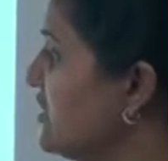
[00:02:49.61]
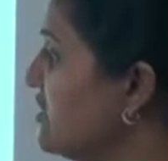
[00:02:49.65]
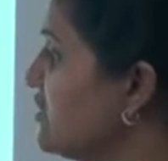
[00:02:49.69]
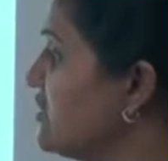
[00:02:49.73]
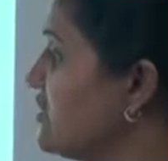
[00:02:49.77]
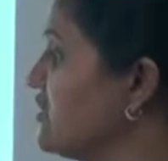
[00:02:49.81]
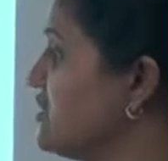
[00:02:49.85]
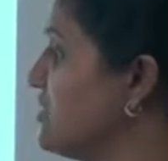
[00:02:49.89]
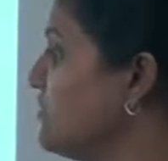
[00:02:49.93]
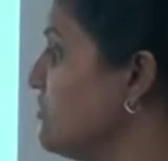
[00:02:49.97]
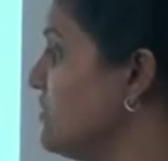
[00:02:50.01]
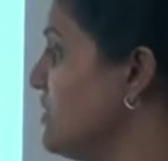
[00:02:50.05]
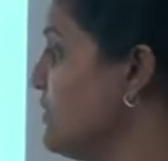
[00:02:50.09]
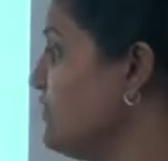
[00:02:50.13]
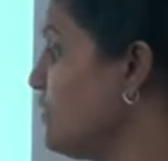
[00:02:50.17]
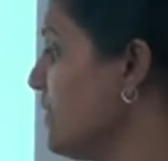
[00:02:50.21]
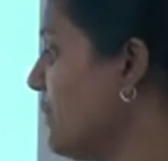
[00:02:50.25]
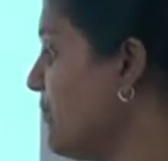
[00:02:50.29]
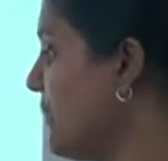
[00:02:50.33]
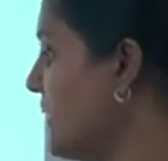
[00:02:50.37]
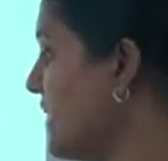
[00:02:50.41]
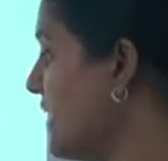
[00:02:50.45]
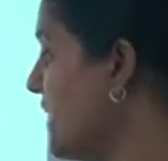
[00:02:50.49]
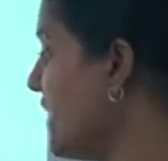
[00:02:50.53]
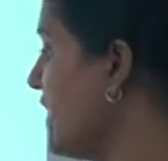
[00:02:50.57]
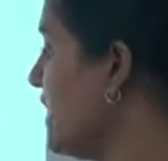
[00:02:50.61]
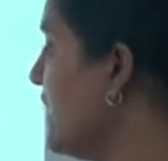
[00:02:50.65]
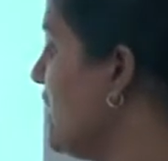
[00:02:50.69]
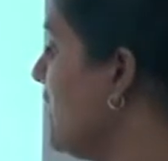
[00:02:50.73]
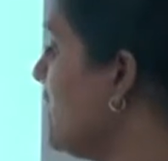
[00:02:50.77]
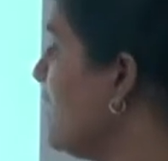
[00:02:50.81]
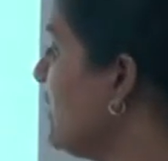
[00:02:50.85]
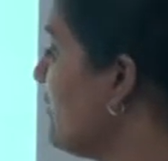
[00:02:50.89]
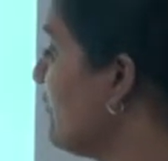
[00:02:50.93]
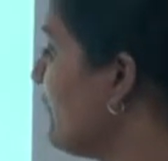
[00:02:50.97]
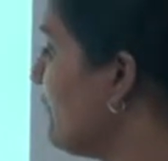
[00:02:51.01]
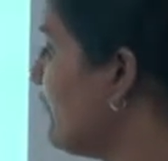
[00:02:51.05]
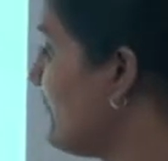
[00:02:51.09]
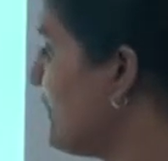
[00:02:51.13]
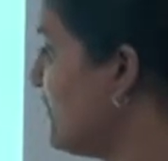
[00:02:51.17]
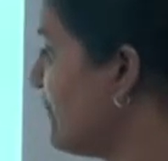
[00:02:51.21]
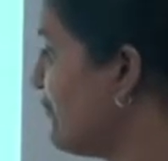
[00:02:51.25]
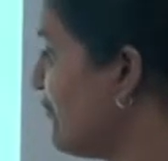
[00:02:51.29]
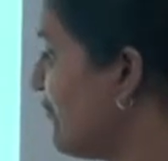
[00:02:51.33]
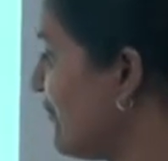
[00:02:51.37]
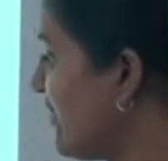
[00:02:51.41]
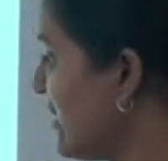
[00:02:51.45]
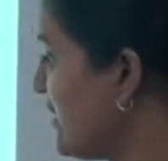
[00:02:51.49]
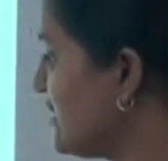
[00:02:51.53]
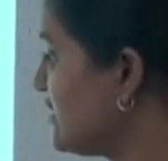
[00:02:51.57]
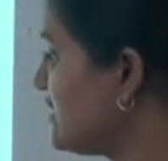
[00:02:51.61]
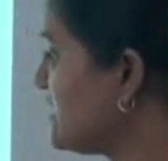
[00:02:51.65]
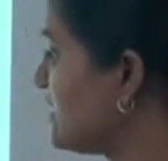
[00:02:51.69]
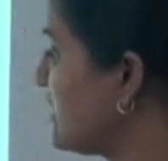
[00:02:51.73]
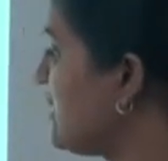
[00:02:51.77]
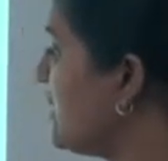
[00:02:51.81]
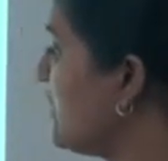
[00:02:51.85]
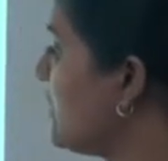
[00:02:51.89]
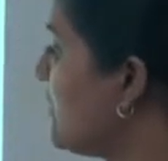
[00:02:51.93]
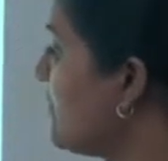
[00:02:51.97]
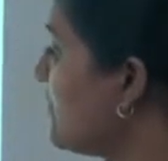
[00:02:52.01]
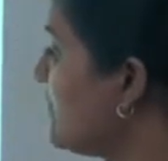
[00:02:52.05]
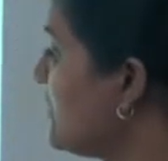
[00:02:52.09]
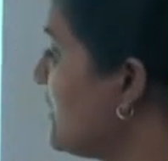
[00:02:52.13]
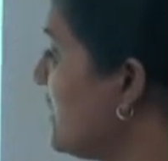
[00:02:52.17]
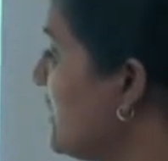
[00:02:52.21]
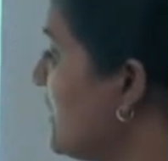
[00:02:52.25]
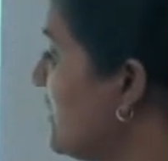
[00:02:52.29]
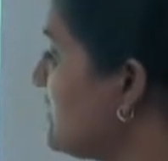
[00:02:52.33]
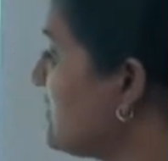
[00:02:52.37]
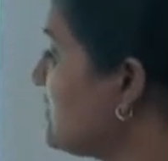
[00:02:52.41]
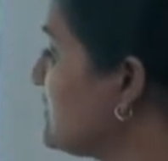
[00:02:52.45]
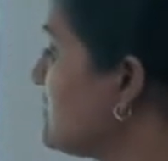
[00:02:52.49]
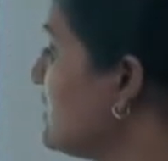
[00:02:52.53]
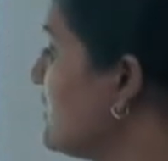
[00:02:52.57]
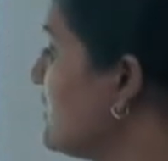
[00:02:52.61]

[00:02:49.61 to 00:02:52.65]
the distributive property. In first, plus